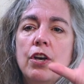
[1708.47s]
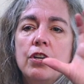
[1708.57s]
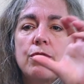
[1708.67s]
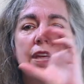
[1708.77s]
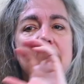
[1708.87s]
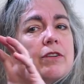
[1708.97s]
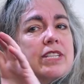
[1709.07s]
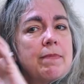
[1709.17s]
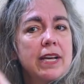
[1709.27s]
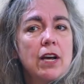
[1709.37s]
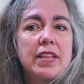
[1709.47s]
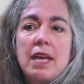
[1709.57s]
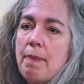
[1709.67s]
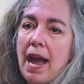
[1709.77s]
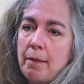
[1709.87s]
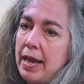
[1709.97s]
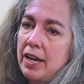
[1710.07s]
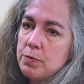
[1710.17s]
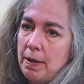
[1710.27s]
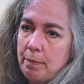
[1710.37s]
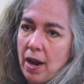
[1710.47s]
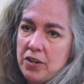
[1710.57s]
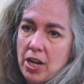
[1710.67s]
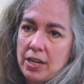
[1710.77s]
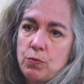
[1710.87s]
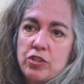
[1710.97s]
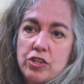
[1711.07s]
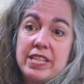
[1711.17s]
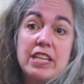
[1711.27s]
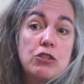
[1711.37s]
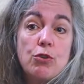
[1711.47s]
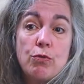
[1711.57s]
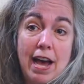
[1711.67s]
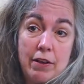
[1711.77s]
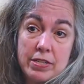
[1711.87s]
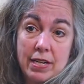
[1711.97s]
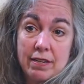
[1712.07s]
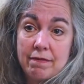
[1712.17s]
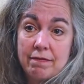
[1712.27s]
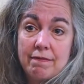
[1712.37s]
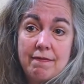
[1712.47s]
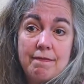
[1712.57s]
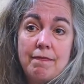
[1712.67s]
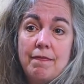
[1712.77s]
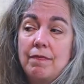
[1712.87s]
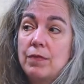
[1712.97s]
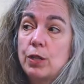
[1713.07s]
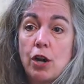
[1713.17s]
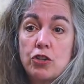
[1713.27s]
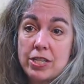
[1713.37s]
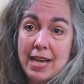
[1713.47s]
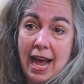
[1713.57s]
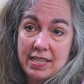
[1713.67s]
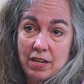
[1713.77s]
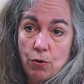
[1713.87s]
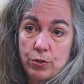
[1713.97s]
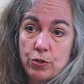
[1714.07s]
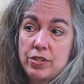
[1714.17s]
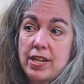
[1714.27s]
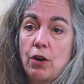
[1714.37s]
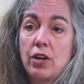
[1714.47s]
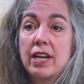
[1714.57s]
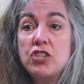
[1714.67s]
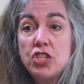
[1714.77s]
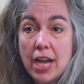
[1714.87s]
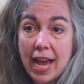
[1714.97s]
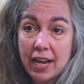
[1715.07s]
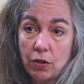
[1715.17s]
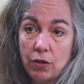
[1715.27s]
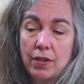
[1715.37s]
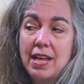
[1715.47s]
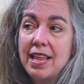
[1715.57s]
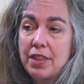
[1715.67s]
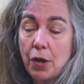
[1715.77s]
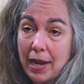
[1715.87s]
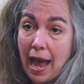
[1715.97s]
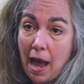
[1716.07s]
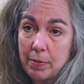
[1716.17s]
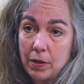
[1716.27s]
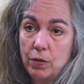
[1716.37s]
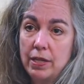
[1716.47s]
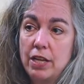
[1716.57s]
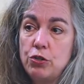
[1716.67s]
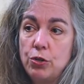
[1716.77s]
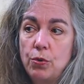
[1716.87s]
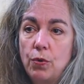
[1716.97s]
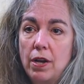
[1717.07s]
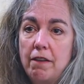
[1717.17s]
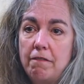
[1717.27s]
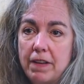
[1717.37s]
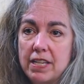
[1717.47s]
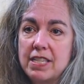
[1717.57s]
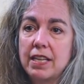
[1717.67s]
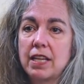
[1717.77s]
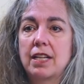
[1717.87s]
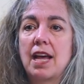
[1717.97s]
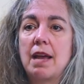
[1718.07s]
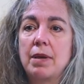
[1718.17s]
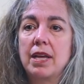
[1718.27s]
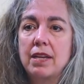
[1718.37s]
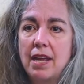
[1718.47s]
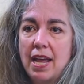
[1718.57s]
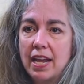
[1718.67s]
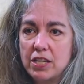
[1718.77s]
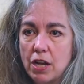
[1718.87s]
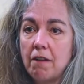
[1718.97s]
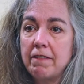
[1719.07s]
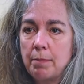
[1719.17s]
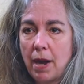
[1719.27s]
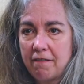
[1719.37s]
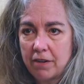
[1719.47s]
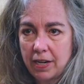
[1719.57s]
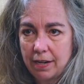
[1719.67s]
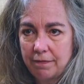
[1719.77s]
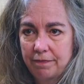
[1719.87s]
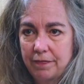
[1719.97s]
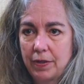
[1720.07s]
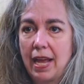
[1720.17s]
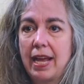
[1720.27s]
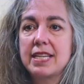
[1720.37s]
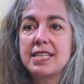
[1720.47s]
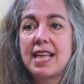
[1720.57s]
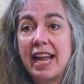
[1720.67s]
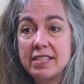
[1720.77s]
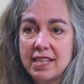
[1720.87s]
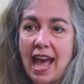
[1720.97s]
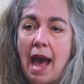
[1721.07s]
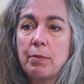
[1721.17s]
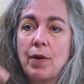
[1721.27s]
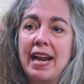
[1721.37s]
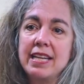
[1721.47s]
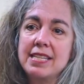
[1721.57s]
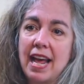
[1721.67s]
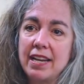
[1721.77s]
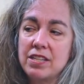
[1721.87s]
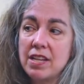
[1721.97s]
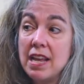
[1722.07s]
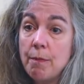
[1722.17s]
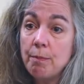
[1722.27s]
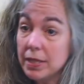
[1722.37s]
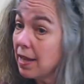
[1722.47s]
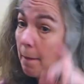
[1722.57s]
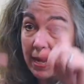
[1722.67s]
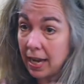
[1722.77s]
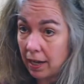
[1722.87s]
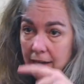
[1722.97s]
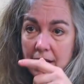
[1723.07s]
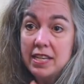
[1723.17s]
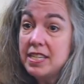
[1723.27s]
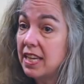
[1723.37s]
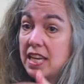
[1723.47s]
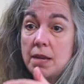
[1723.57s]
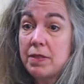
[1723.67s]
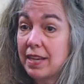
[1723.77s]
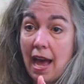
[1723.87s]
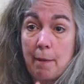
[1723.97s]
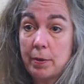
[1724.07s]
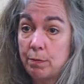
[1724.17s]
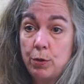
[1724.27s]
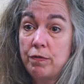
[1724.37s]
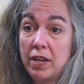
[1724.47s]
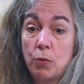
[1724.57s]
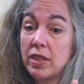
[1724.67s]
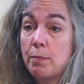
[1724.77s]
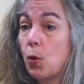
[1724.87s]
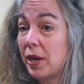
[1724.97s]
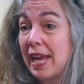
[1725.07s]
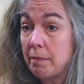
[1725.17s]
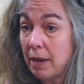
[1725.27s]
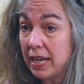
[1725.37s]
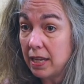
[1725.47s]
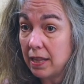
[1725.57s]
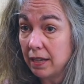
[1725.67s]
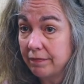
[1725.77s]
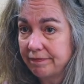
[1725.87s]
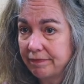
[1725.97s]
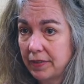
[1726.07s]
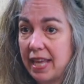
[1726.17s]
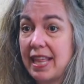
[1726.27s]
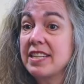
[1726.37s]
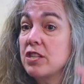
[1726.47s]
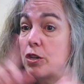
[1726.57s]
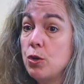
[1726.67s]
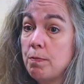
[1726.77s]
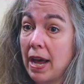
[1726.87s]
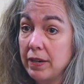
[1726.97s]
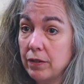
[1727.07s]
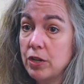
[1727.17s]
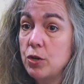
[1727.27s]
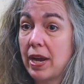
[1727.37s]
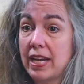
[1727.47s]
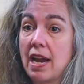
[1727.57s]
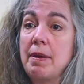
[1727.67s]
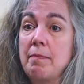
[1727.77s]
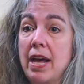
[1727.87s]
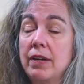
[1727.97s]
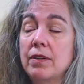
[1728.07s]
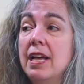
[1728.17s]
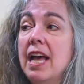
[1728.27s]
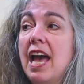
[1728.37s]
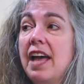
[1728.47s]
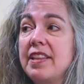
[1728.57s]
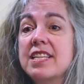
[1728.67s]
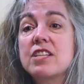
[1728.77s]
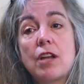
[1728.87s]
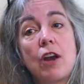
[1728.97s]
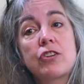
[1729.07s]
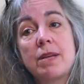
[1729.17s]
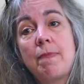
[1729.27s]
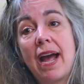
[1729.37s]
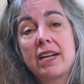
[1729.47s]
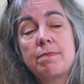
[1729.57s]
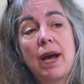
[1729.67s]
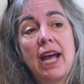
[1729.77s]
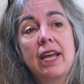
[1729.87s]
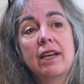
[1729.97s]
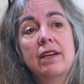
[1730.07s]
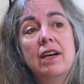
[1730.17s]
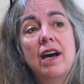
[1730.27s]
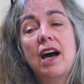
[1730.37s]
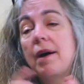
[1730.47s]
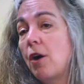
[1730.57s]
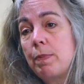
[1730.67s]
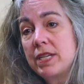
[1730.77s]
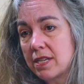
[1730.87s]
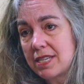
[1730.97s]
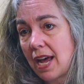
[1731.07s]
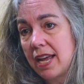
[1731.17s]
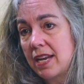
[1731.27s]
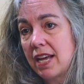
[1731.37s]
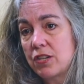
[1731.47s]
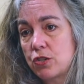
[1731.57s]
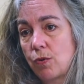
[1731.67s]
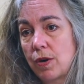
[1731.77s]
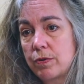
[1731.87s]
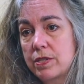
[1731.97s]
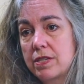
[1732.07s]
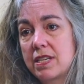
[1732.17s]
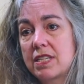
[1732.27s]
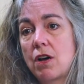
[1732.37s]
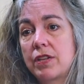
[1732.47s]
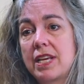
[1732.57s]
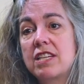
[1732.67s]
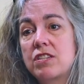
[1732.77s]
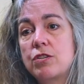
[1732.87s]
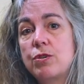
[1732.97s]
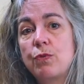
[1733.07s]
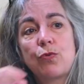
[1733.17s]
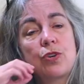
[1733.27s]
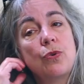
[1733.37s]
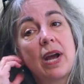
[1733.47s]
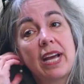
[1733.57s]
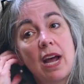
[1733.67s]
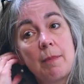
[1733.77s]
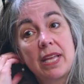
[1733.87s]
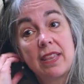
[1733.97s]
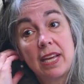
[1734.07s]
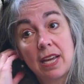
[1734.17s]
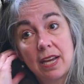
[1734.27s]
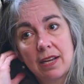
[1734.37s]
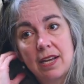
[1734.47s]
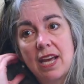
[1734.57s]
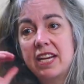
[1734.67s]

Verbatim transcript: So then there's something called the Impact Management Project, which is these 2,000 largest asset holders that are going to channel their capital into fixing the climate and solving poverty okay? Because that's the apparatus, that is the plumbing to keep the capital moving when the poor can't buy anything. Okay, that's the new model, the new economic model. And this is largely backed by uh, Open Society and Soros. It's called the Institute for New Economic Thinking.